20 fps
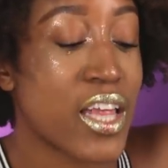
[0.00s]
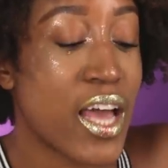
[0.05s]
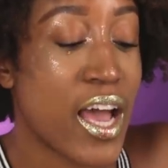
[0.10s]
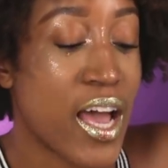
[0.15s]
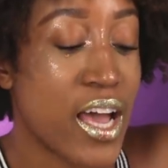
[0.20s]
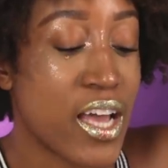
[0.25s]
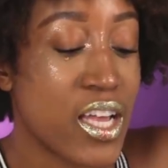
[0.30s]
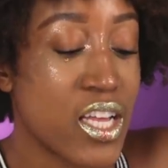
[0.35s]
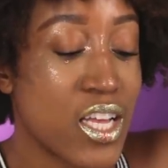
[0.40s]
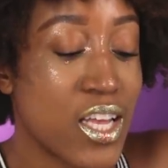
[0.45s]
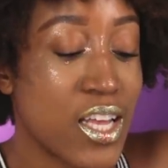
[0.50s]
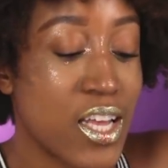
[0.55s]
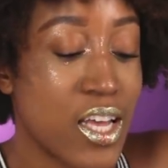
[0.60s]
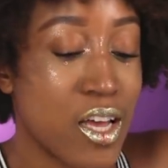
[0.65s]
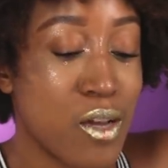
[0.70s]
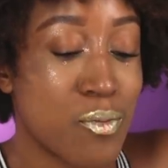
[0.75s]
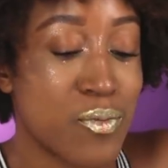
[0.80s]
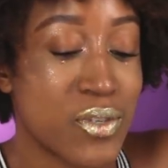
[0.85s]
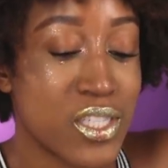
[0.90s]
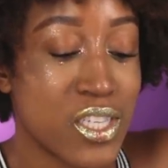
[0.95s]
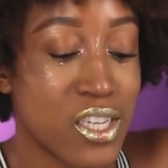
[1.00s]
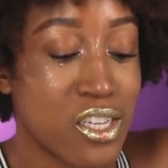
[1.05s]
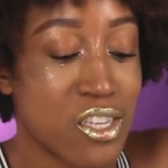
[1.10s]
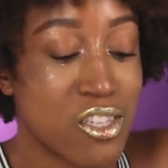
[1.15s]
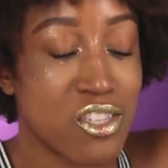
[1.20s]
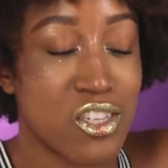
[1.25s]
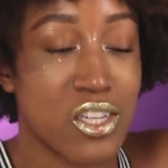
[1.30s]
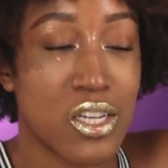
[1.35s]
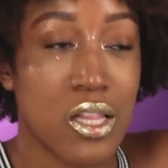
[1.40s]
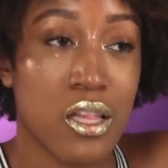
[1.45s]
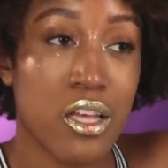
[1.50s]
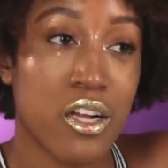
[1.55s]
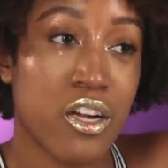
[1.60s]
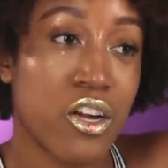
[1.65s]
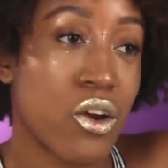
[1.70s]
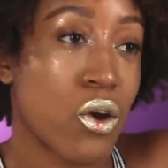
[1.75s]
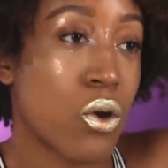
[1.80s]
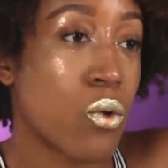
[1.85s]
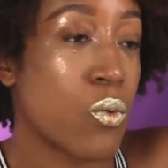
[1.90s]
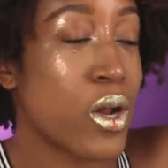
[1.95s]
that a particular
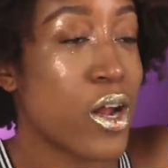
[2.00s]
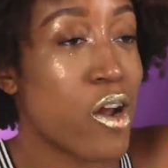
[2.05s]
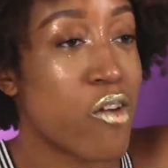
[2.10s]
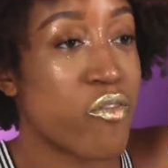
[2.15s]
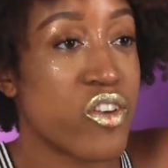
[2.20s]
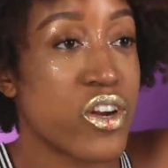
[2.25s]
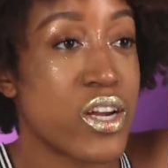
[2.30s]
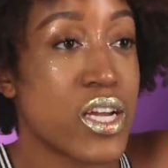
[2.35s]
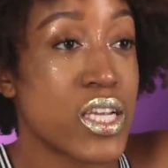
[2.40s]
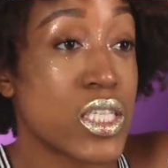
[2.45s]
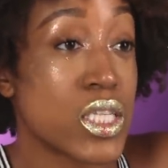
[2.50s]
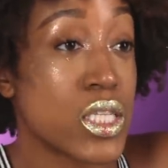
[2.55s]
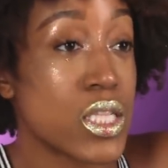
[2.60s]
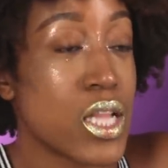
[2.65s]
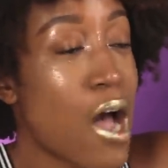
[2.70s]
glitter or whatever is